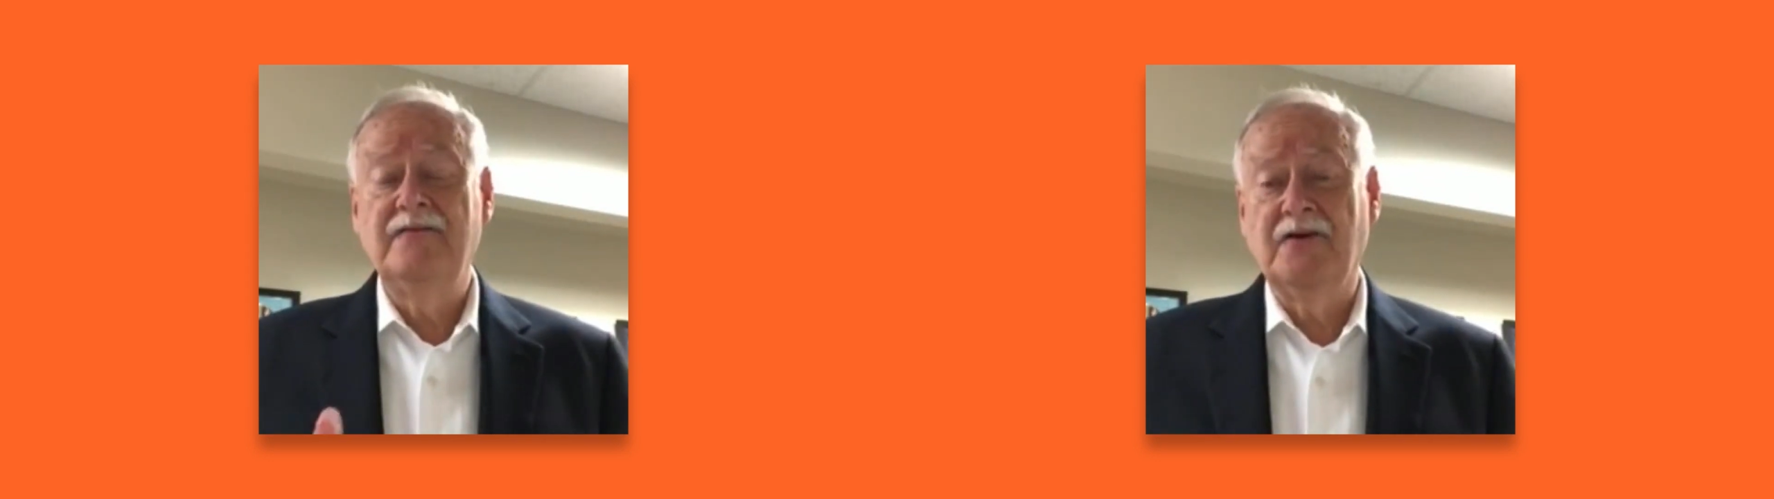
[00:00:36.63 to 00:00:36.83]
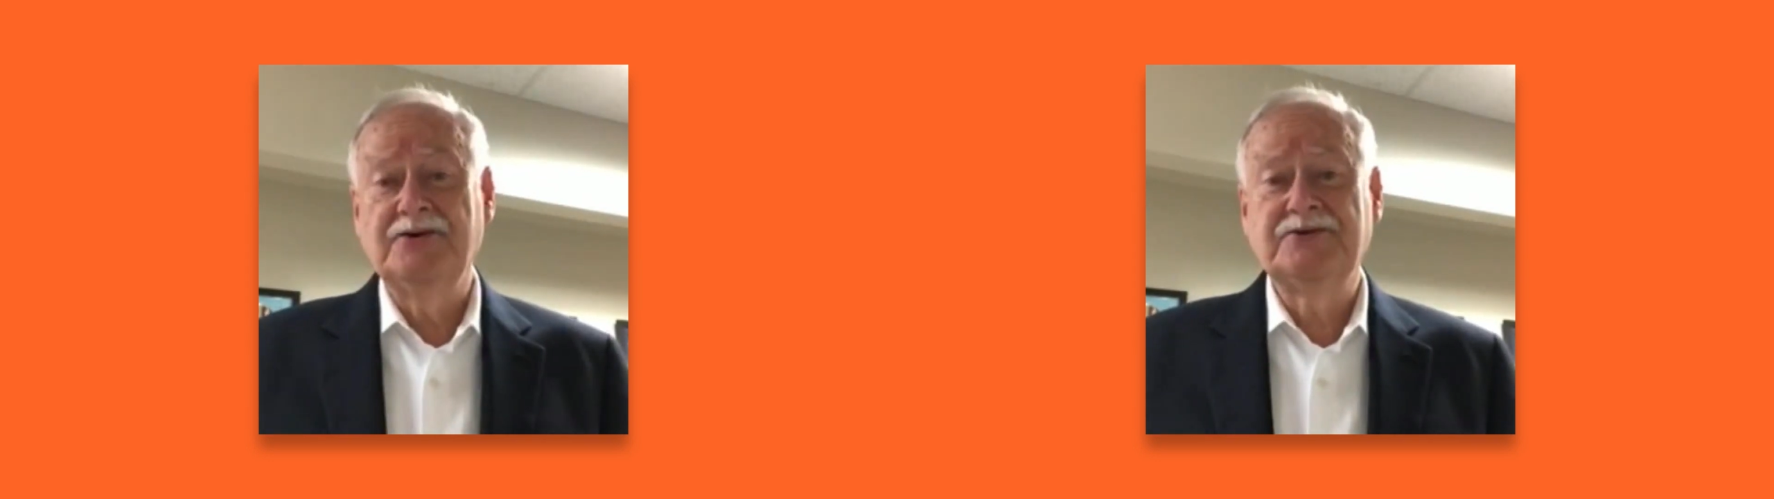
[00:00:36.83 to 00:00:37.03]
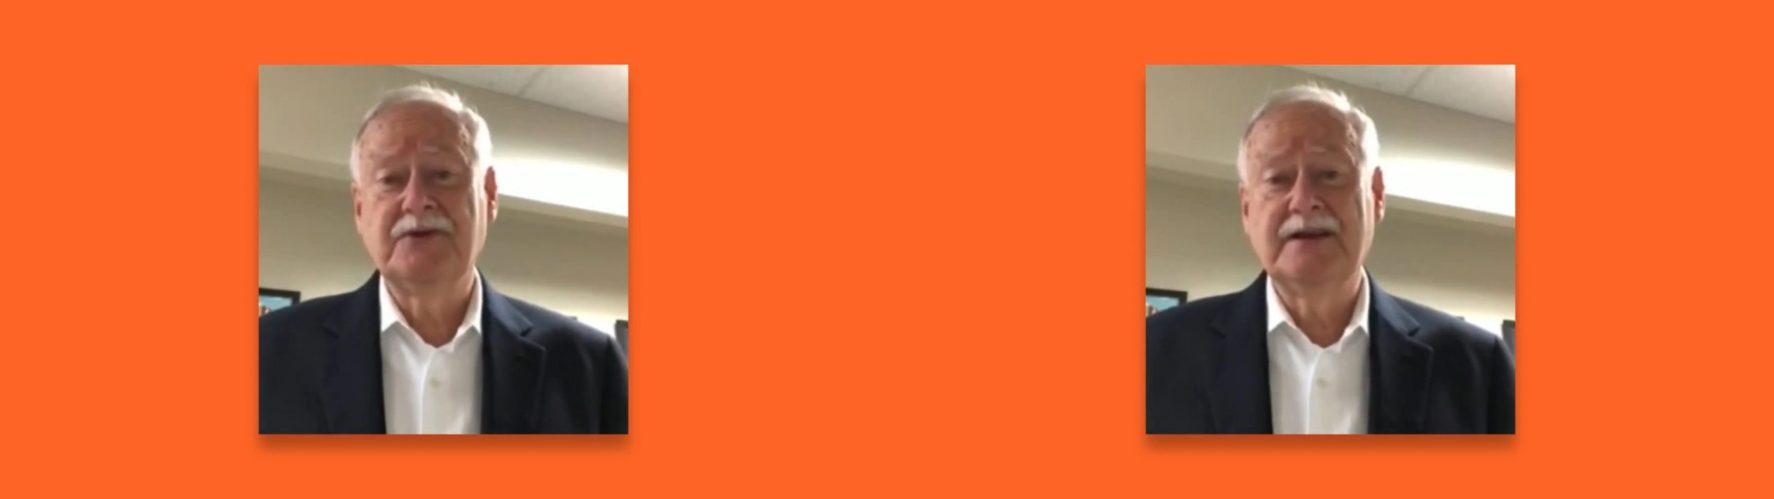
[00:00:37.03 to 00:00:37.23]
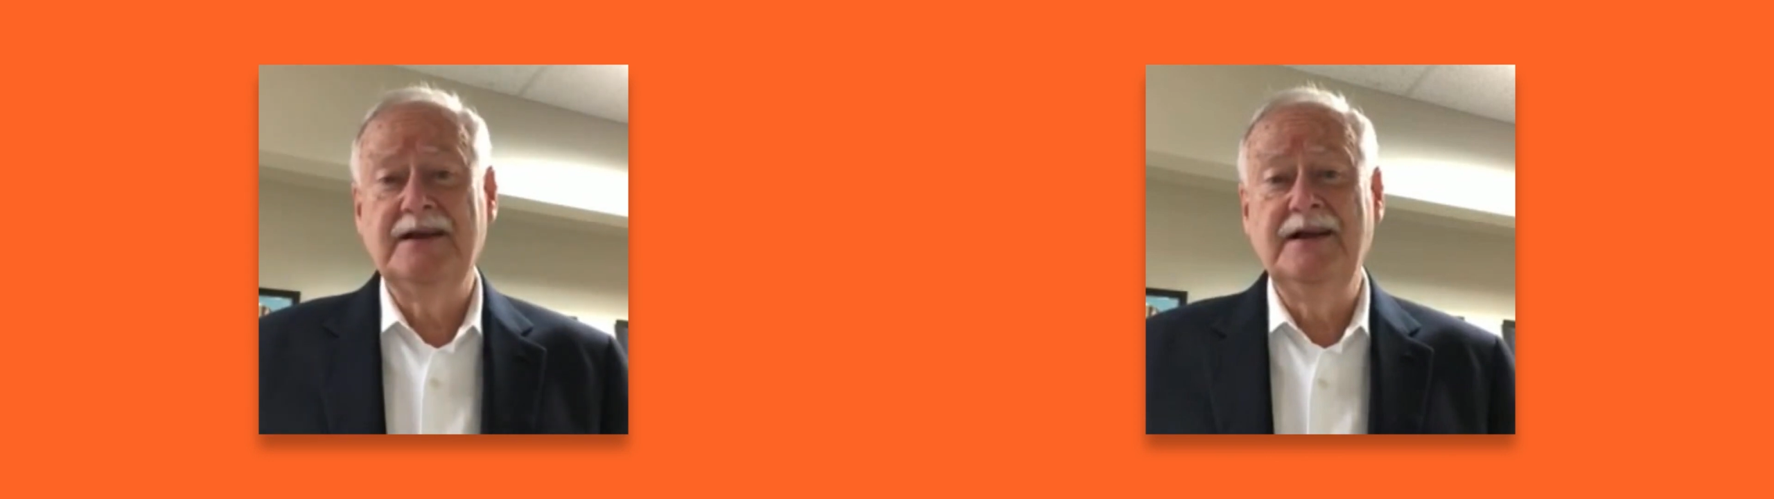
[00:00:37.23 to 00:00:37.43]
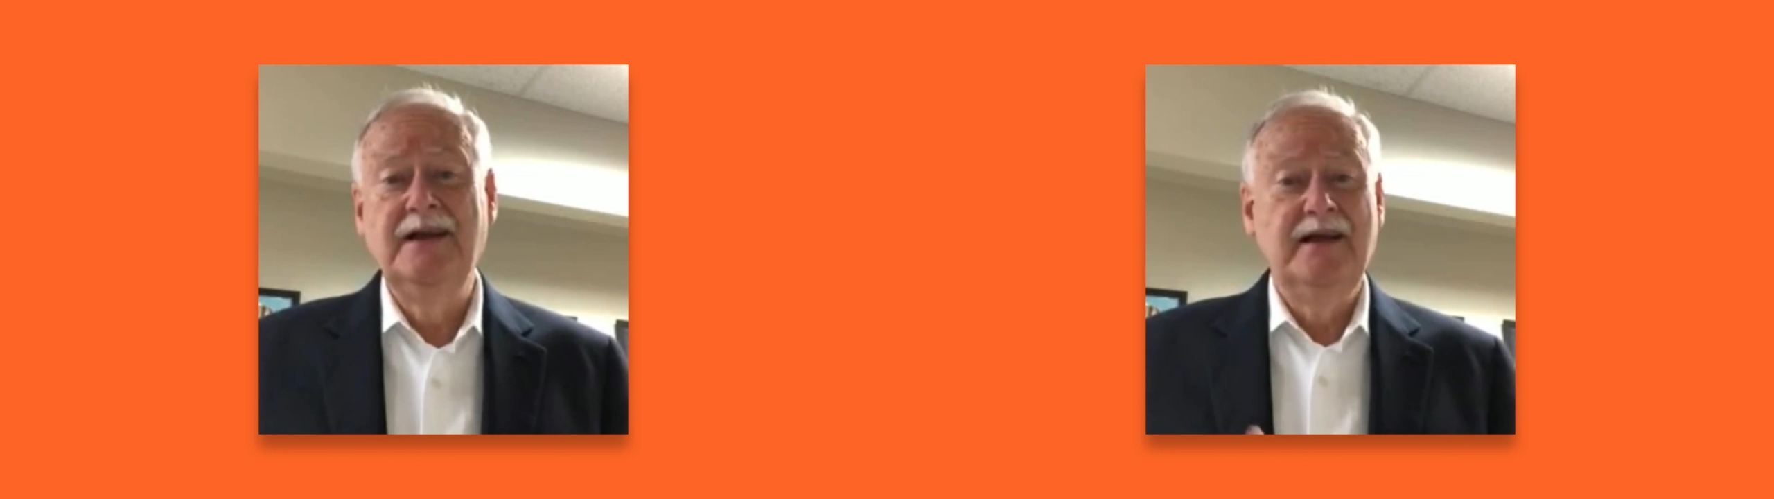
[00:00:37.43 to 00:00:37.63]

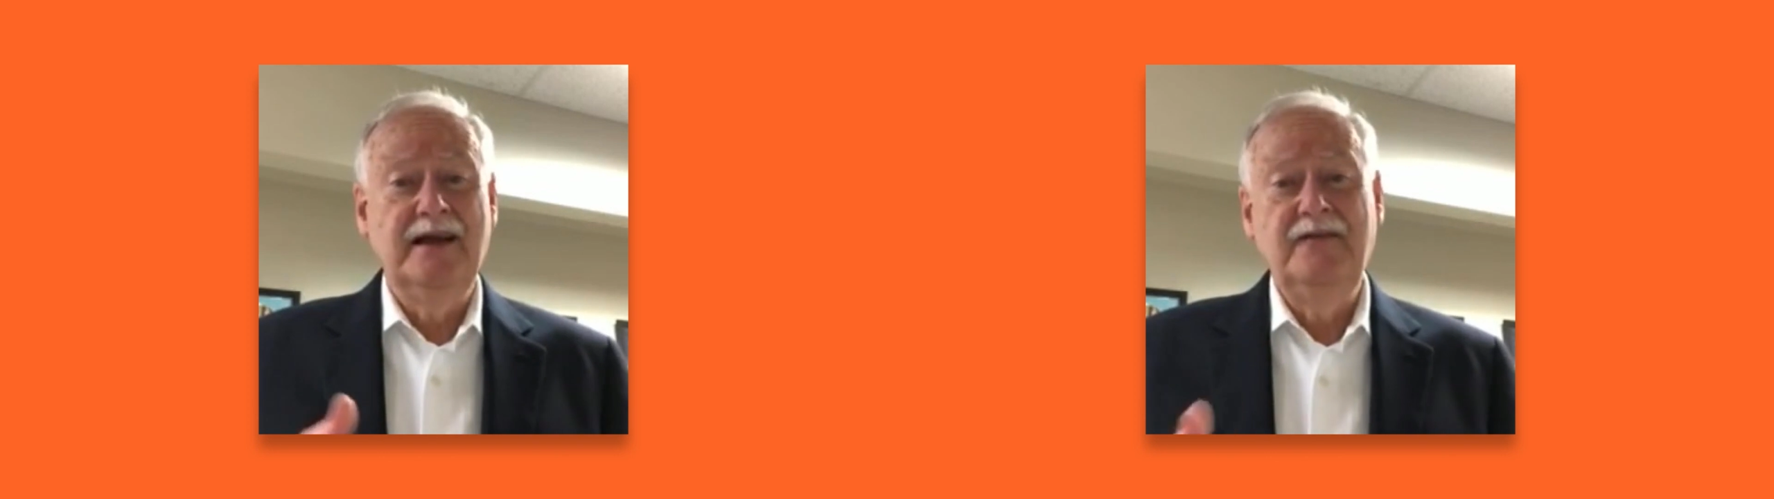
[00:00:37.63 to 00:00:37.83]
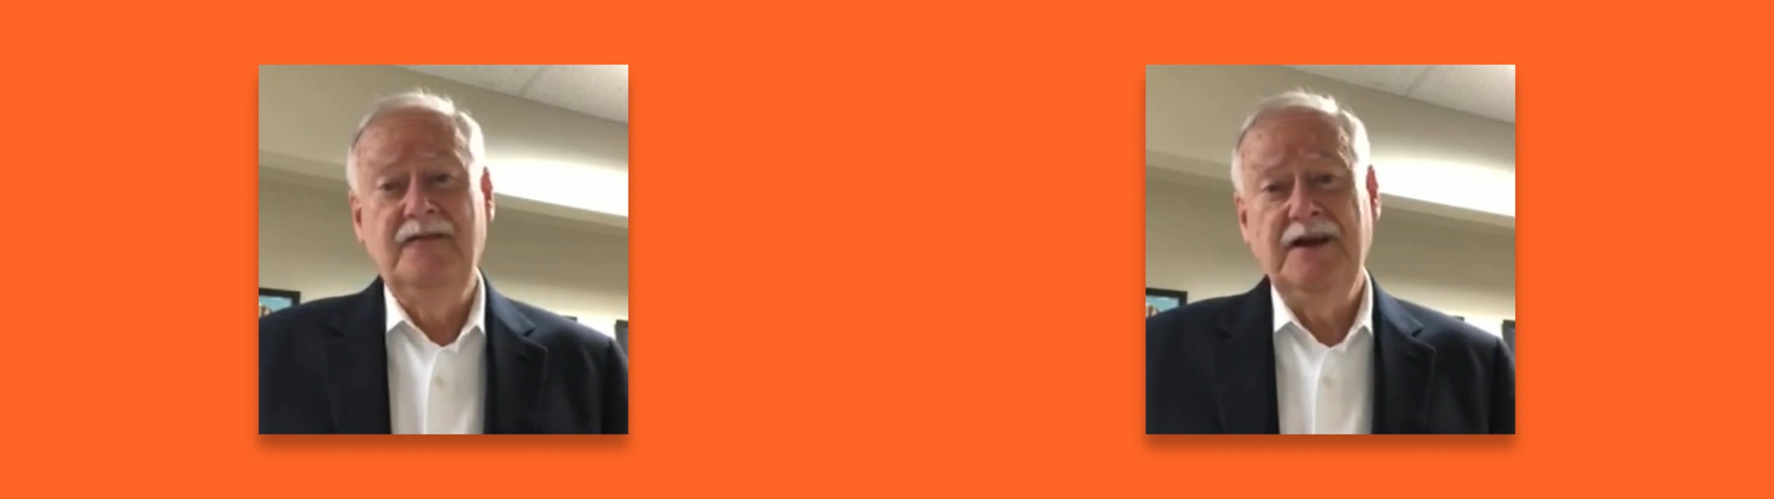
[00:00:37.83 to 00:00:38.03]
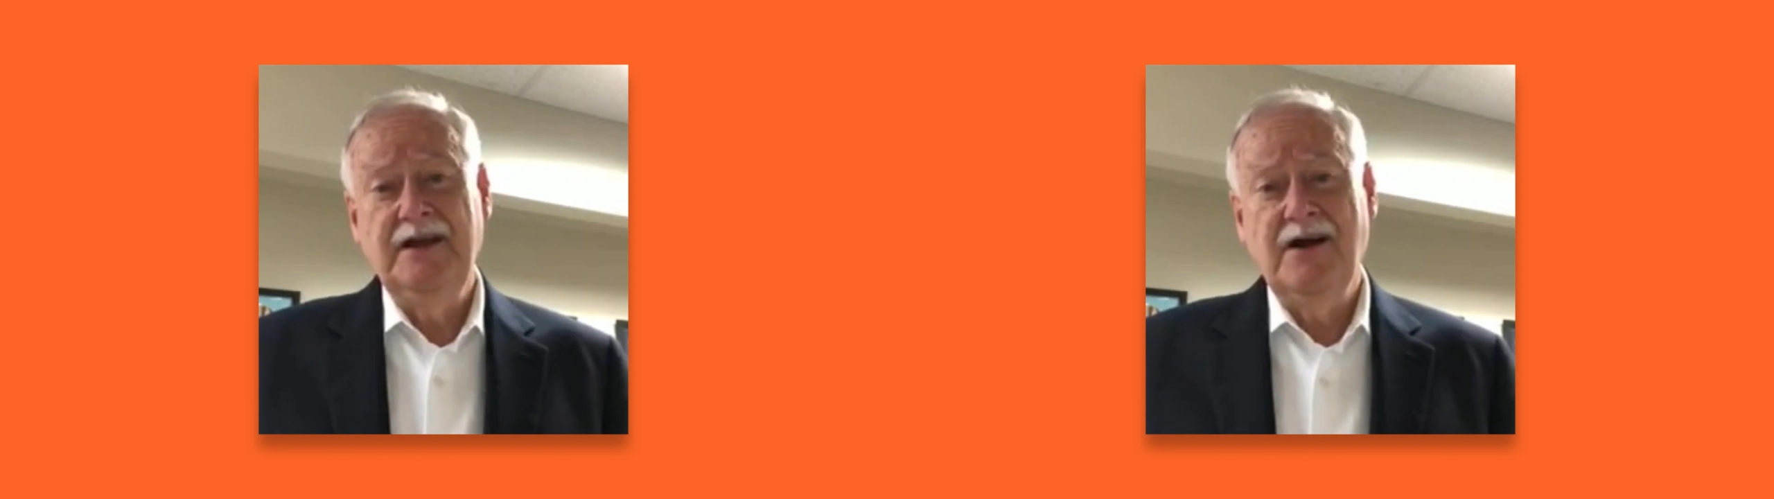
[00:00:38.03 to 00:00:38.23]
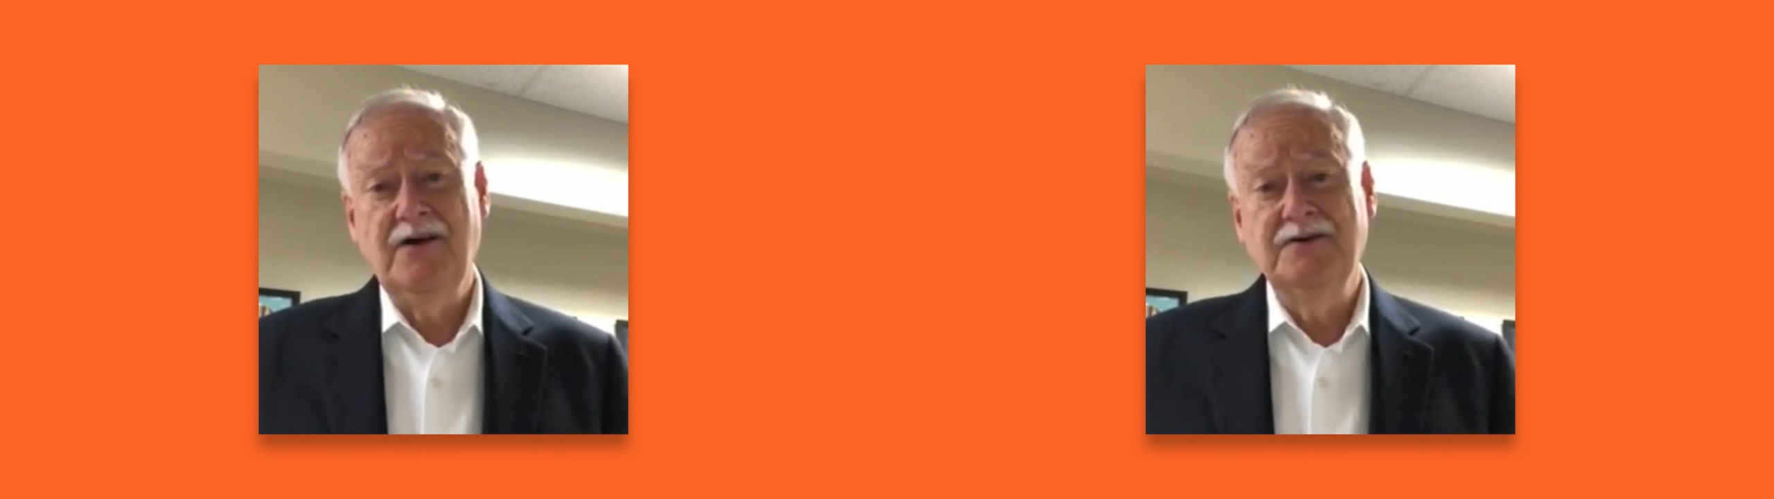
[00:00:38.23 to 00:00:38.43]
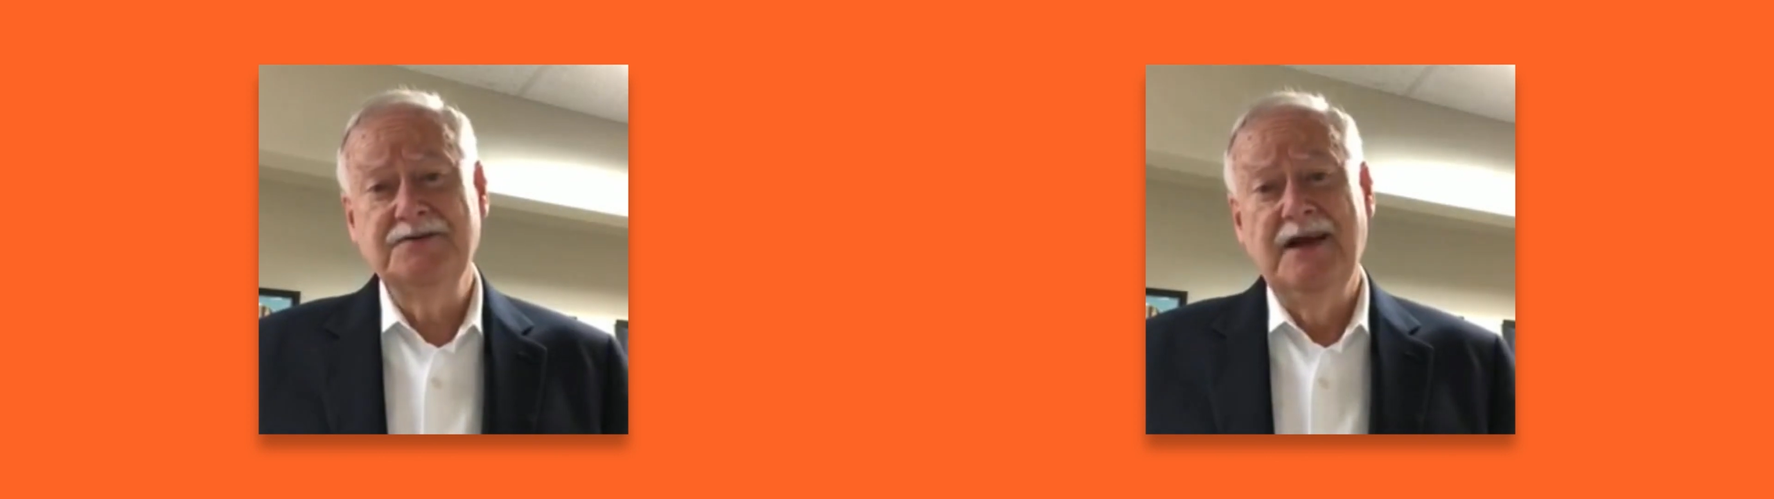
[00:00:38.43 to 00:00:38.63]
virtually, in
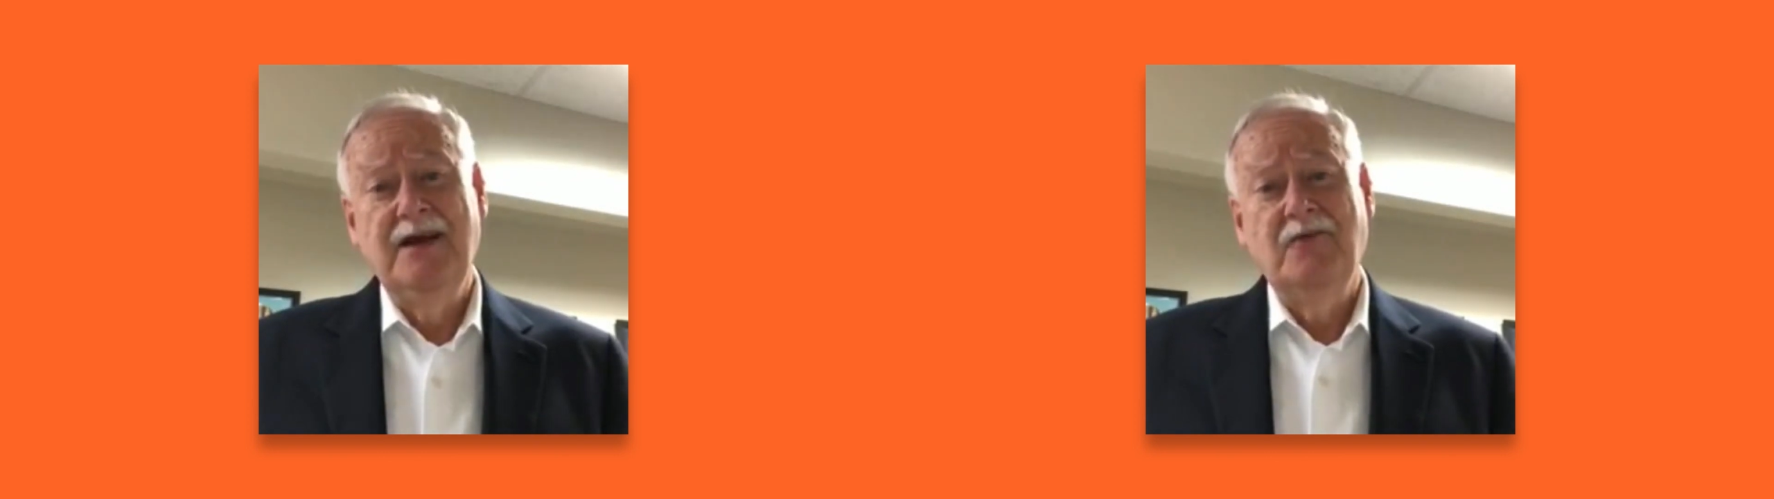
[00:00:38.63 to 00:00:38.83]
videos.